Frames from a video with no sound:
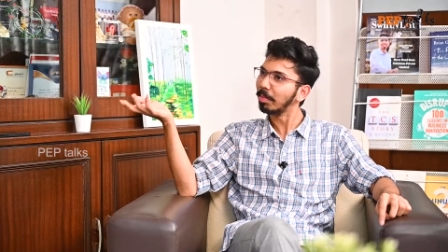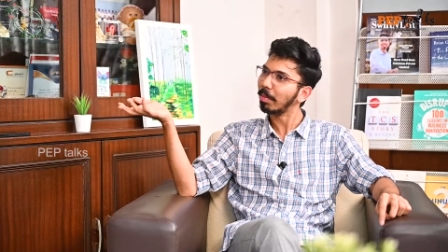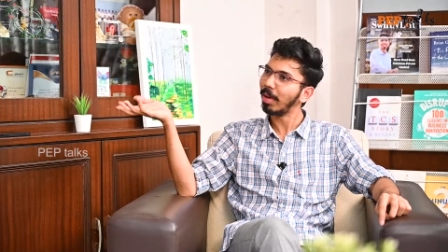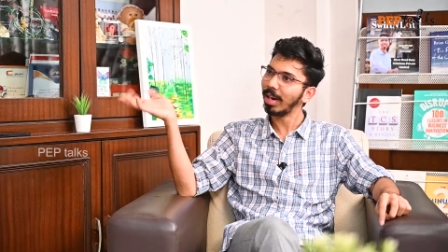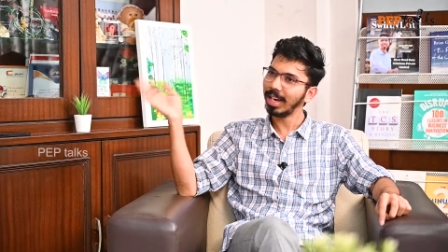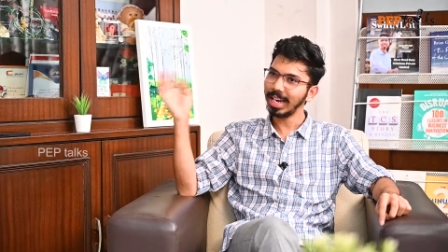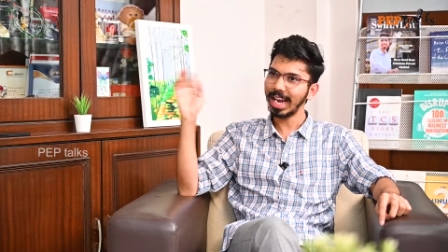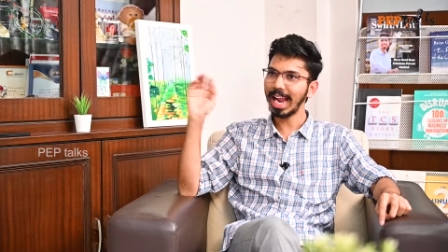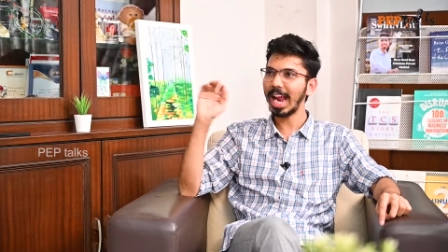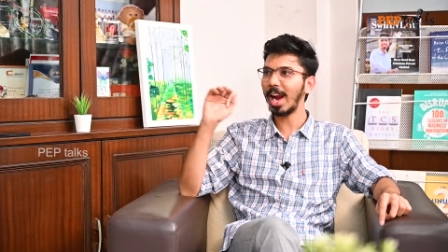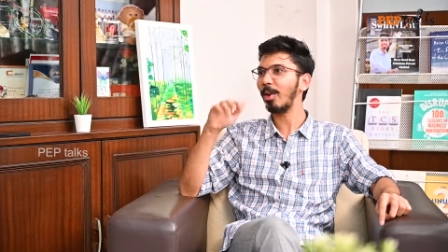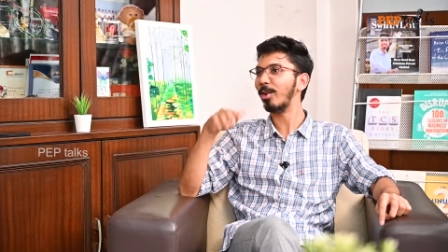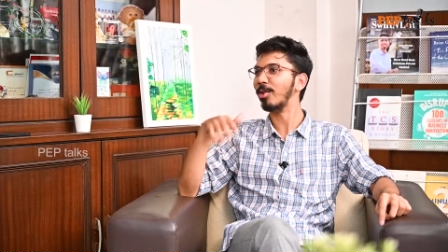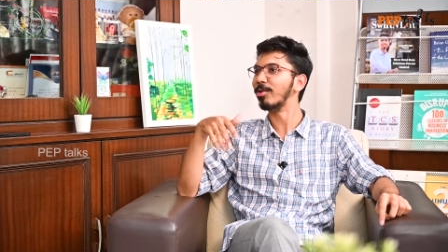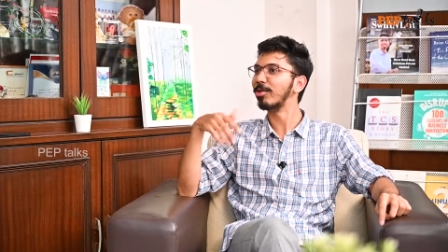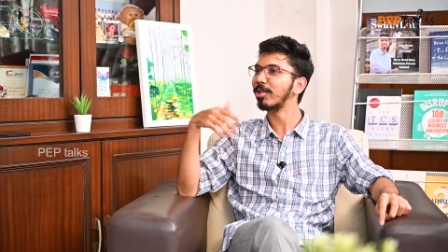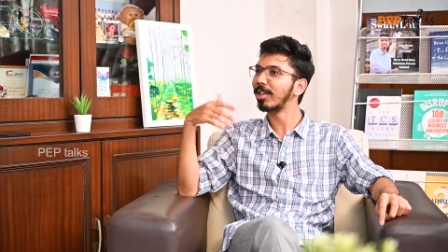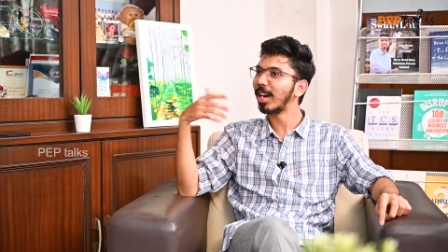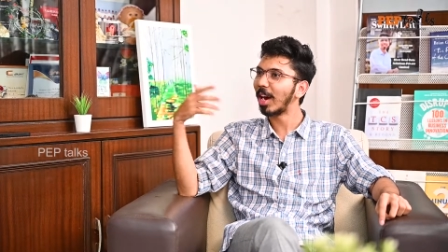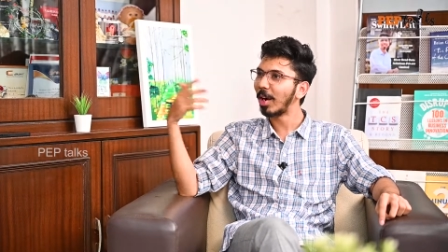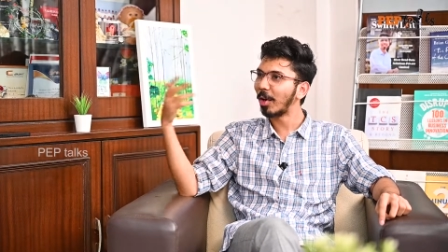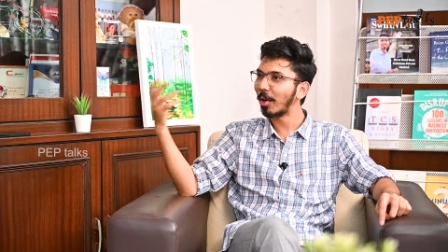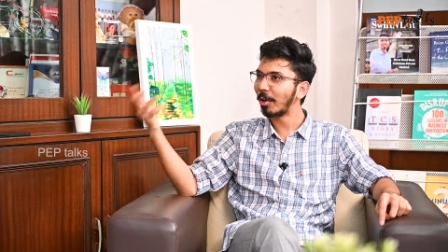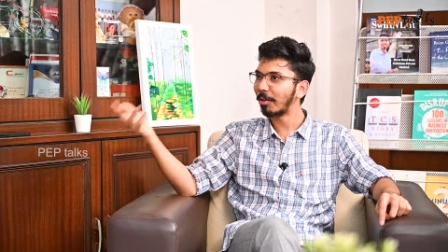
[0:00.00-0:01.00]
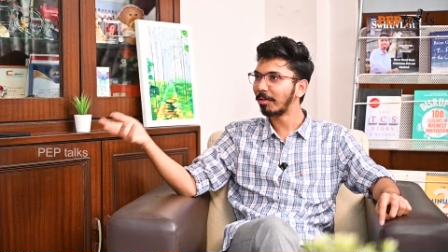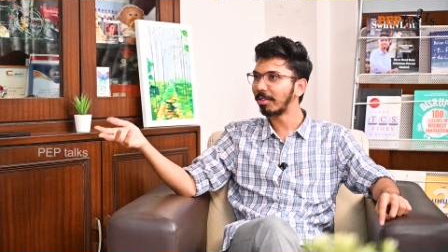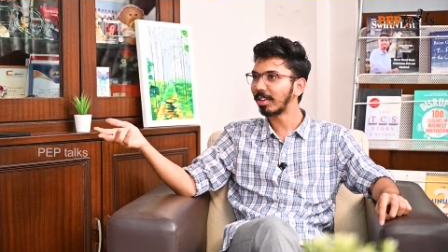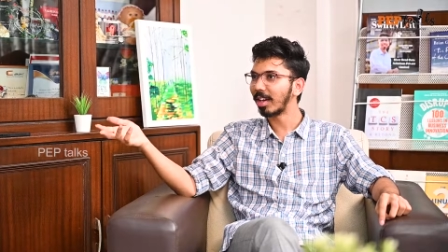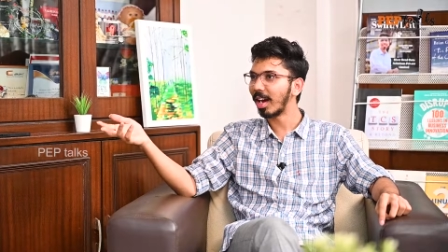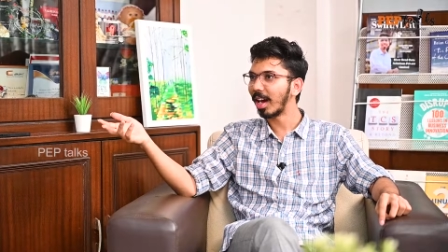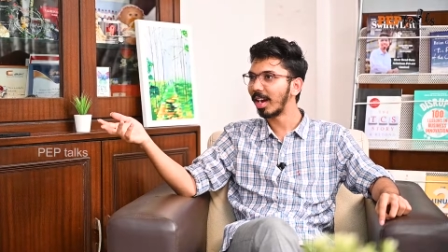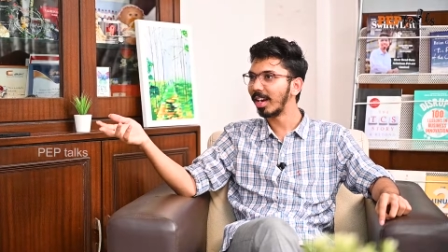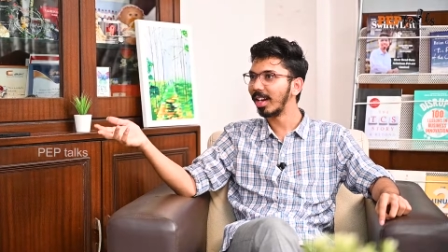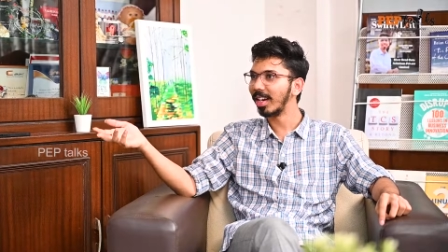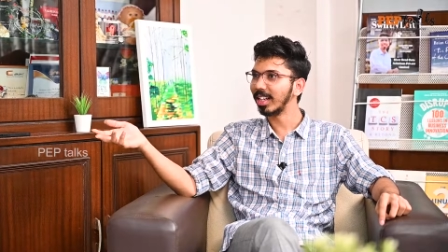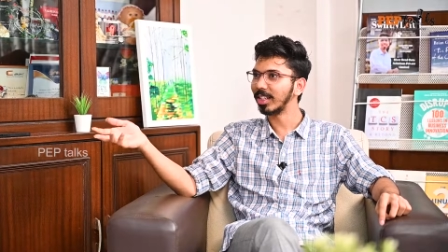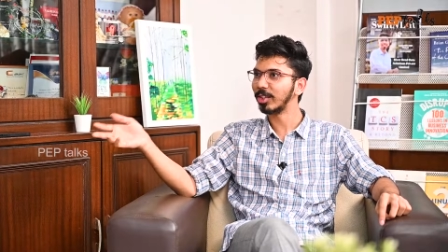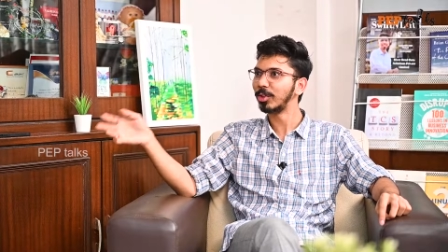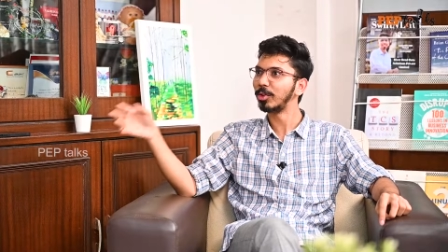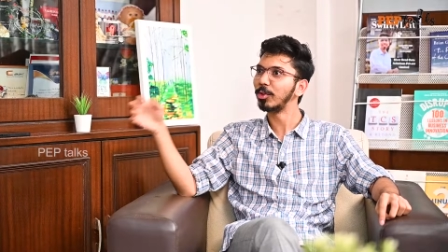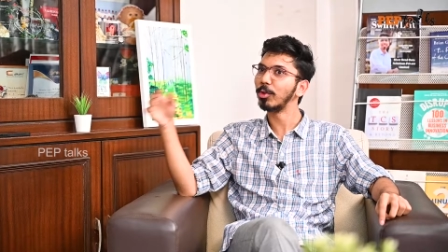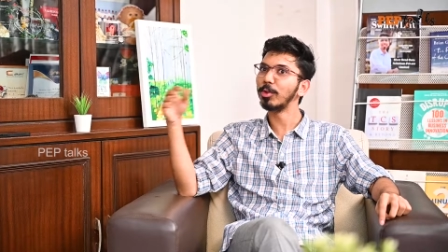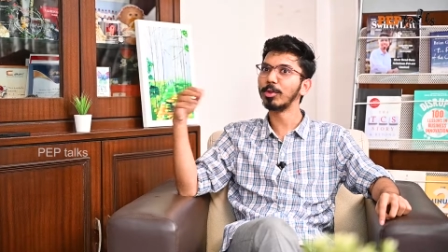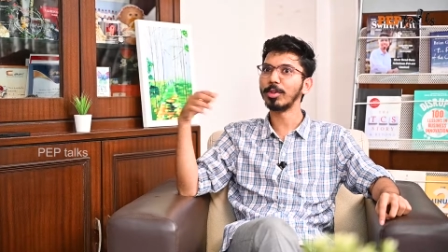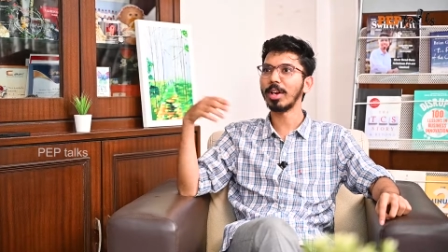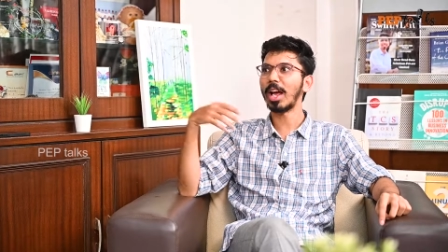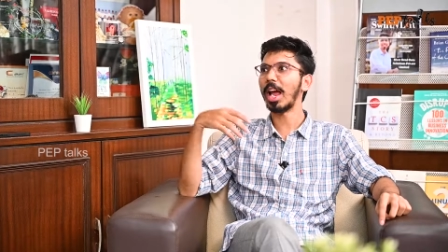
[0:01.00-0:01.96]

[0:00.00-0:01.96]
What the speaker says: my dad also died out of a cardiac arrest, so